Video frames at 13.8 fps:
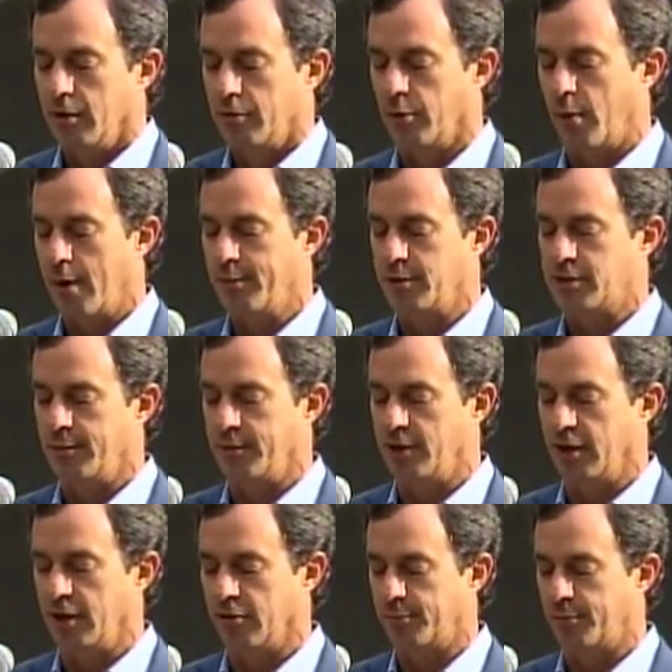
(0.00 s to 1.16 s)
The
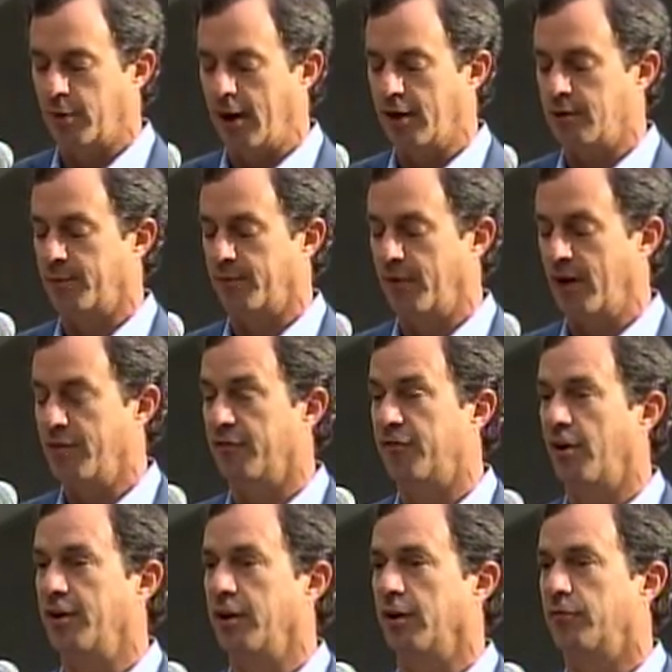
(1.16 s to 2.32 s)
YBCBD is proud to provide the
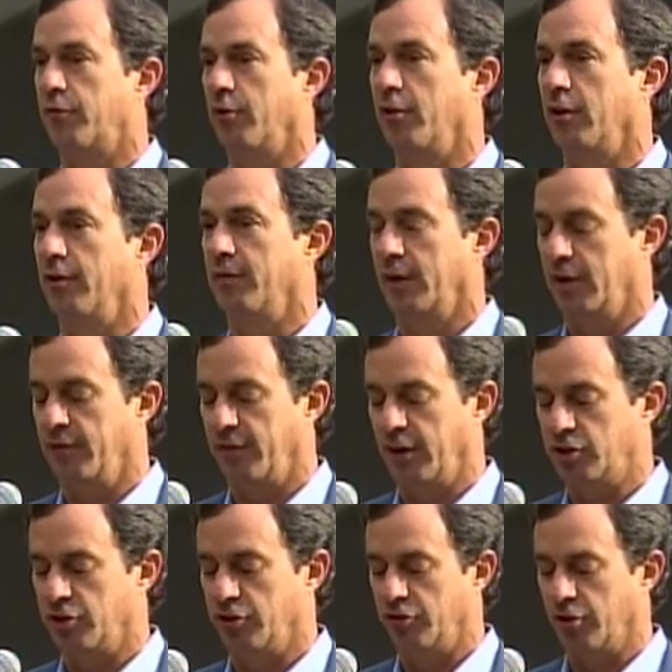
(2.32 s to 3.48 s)
funding for the Living
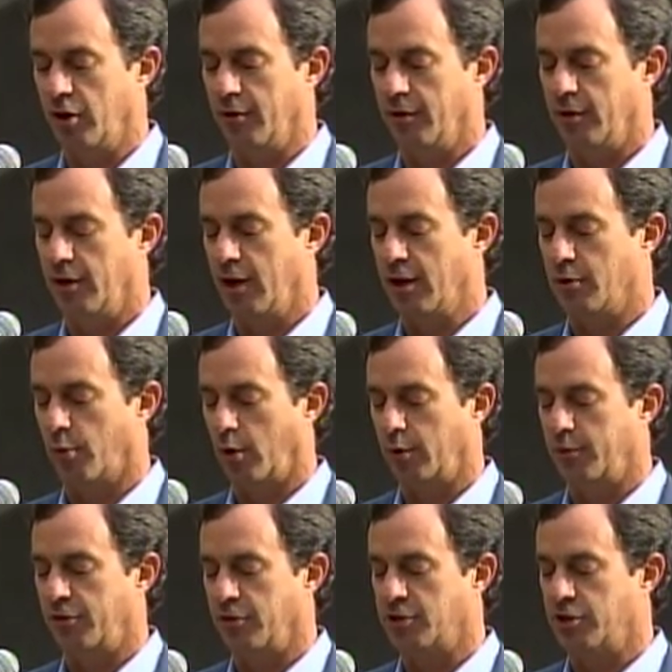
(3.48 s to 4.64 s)
Innovation Zone and to work
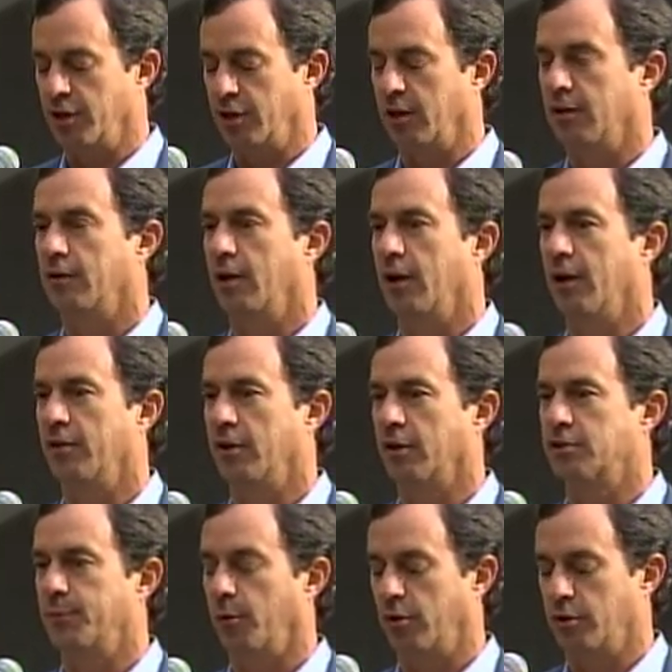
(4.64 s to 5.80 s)
with the city and the
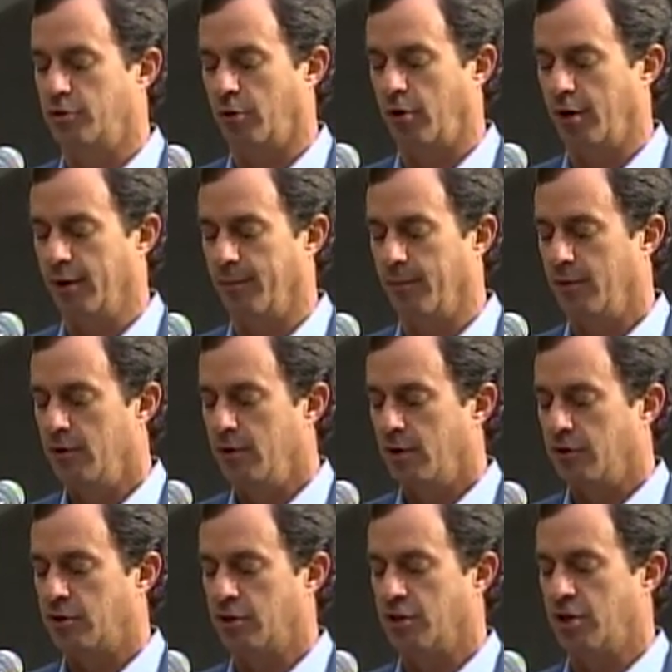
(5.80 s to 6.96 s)
Exploratorium
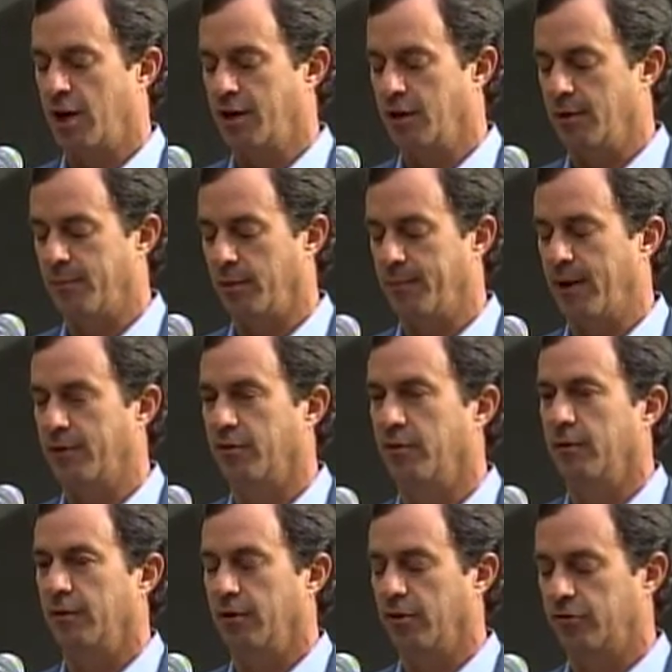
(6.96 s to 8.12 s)
to design and implement
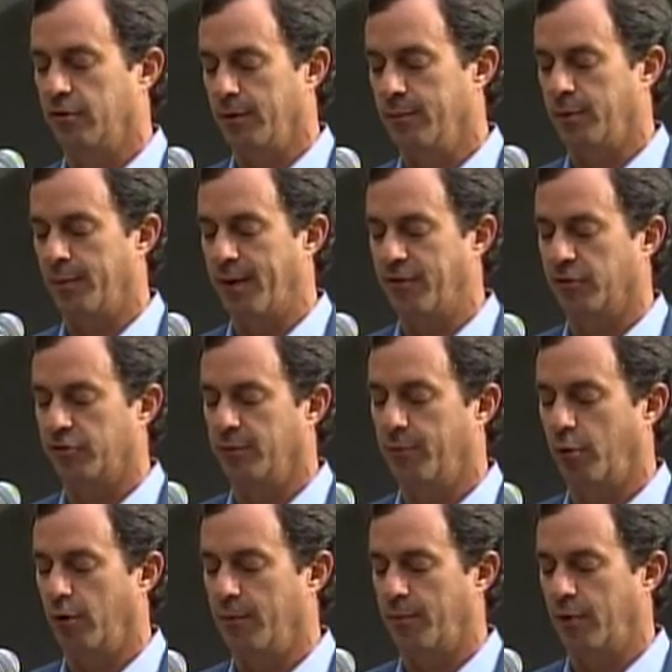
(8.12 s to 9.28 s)
this
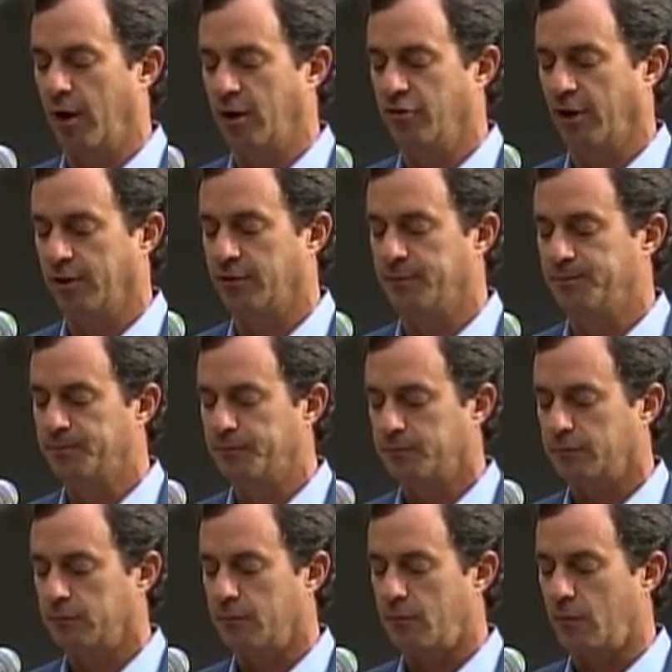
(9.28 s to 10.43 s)
important project.
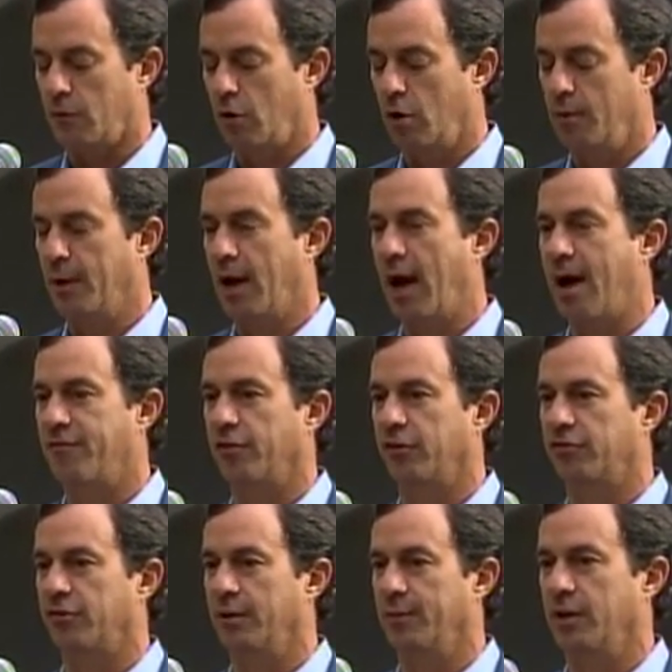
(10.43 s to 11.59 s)
On behalf of the
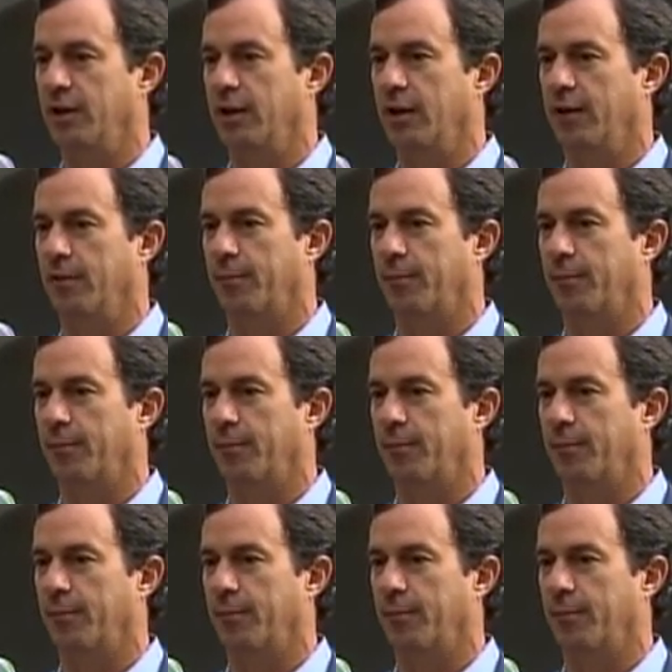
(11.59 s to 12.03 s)
CBD and the